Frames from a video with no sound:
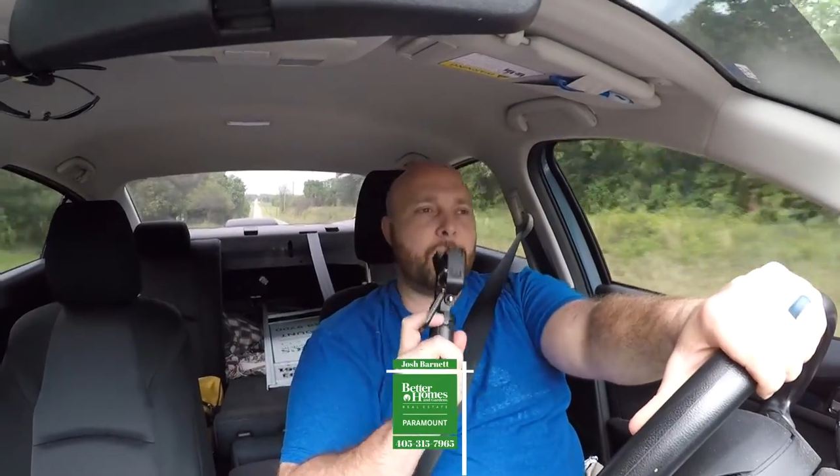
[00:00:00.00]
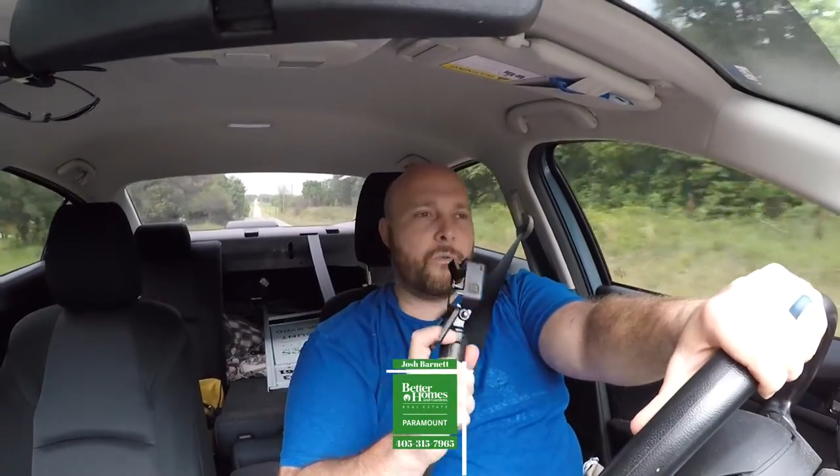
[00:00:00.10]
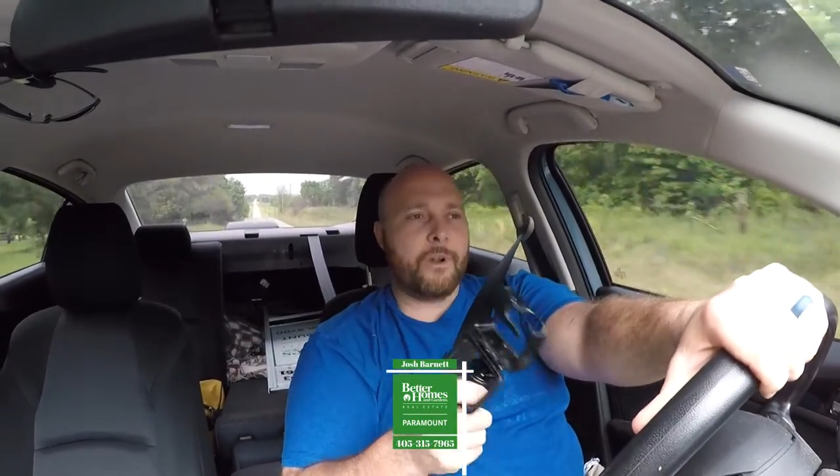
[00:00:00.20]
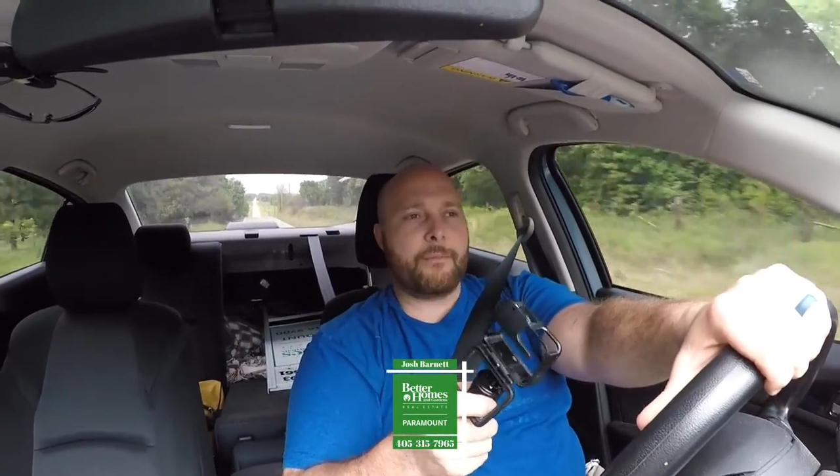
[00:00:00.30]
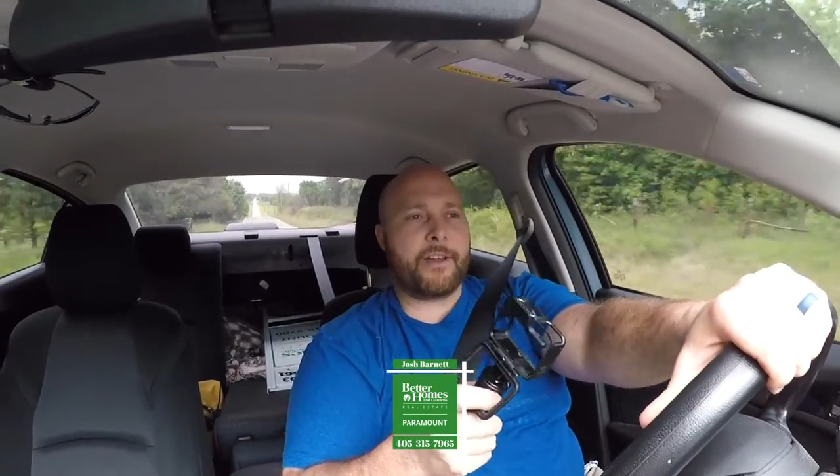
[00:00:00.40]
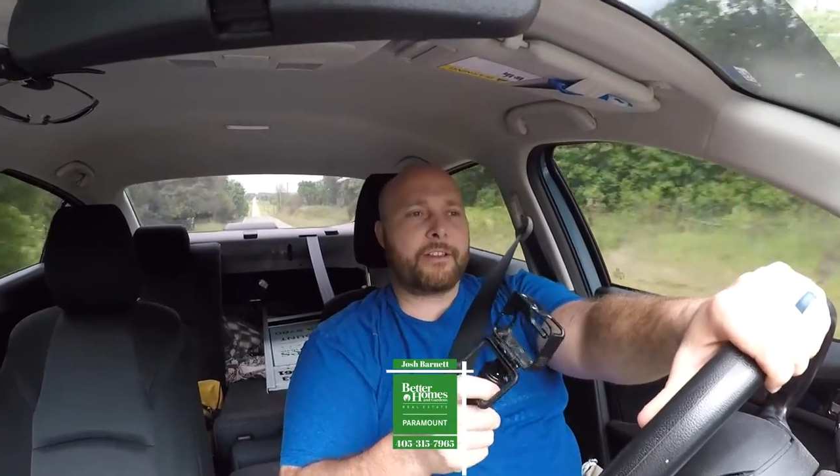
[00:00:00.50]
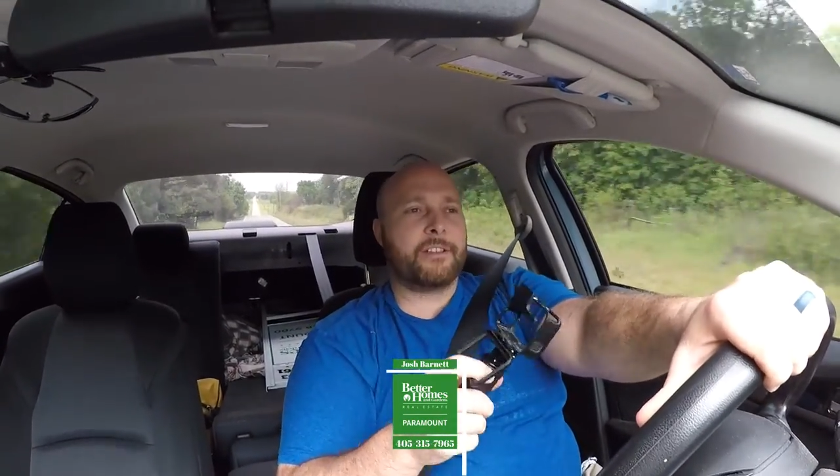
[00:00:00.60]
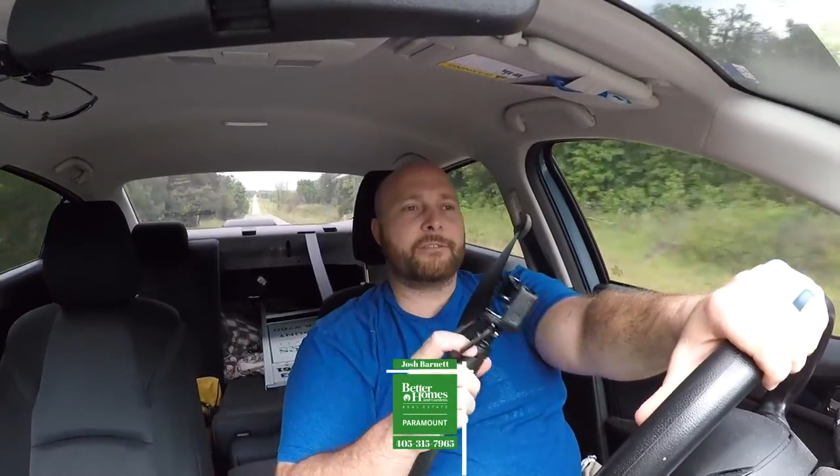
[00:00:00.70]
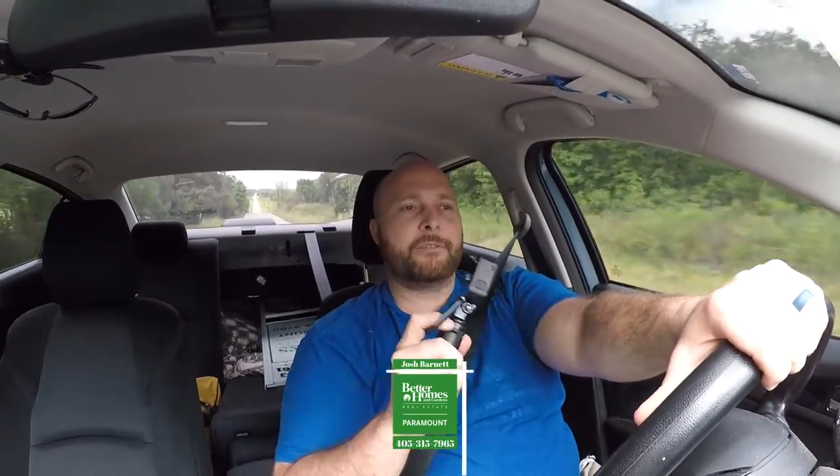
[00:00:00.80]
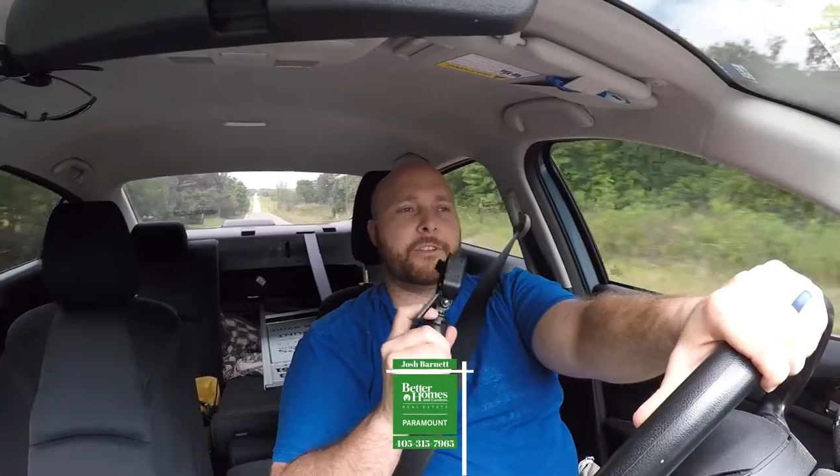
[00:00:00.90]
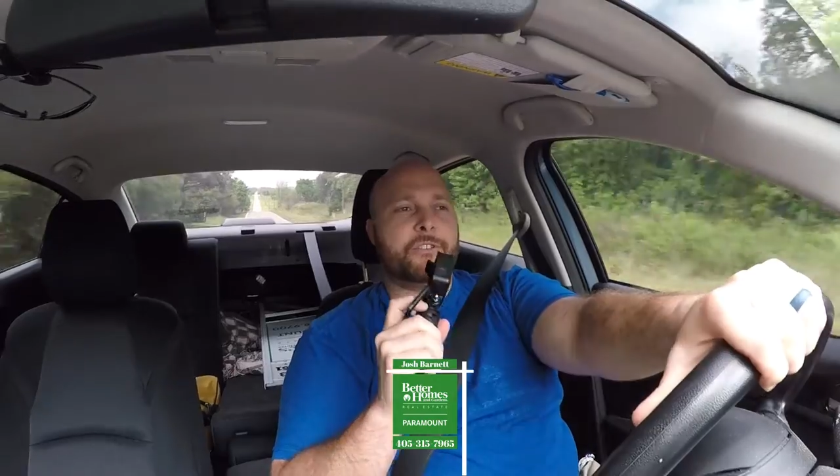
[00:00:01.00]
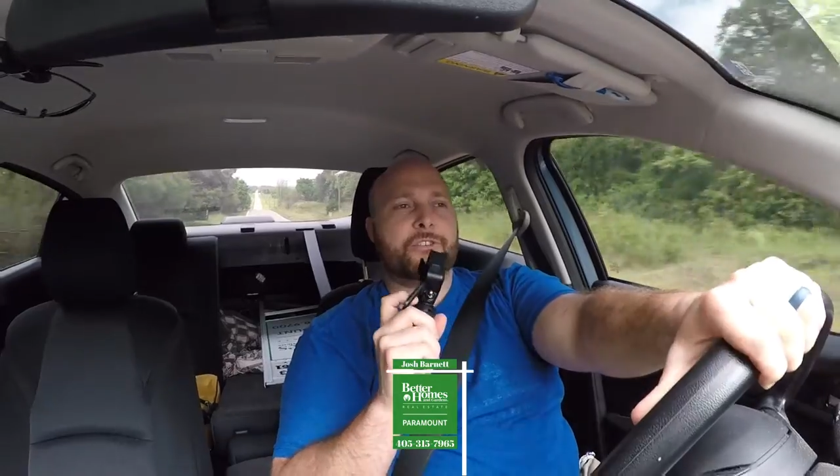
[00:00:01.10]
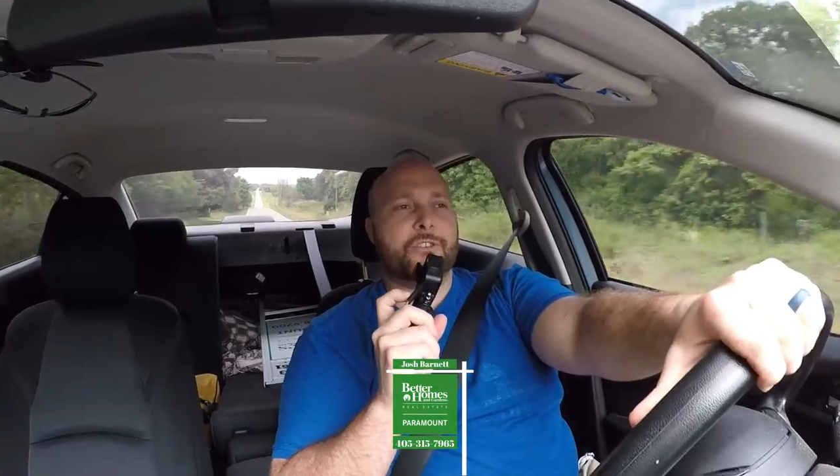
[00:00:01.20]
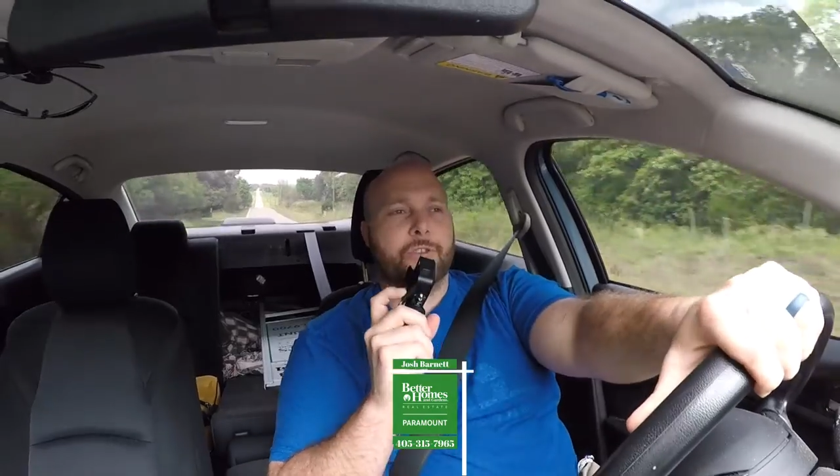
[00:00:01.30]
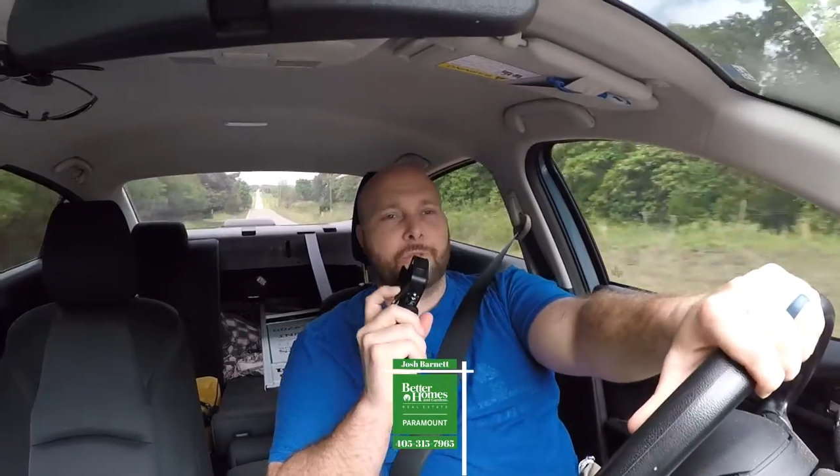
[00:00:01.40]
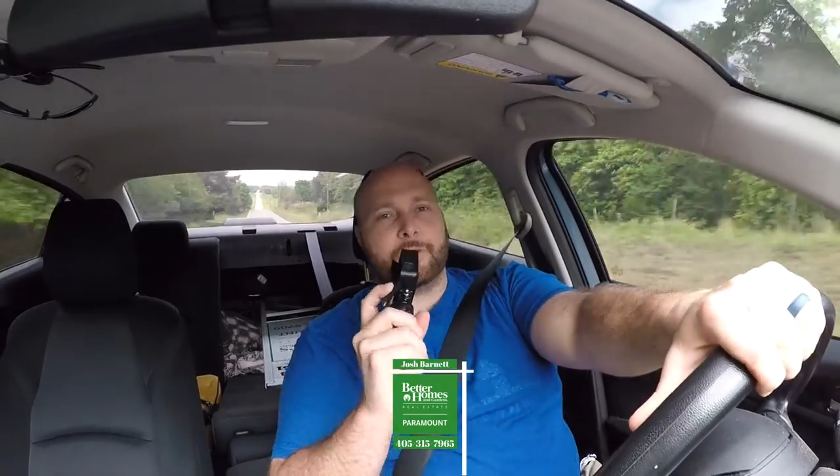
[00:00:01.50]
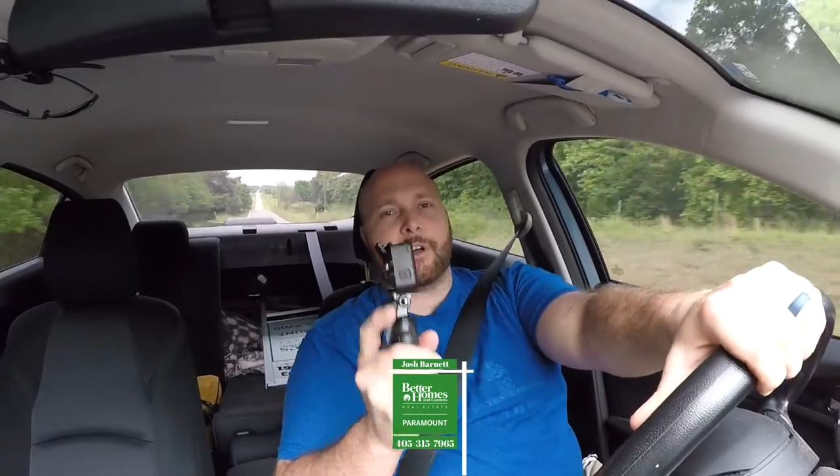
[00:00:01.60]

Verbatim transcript: one of my customers who,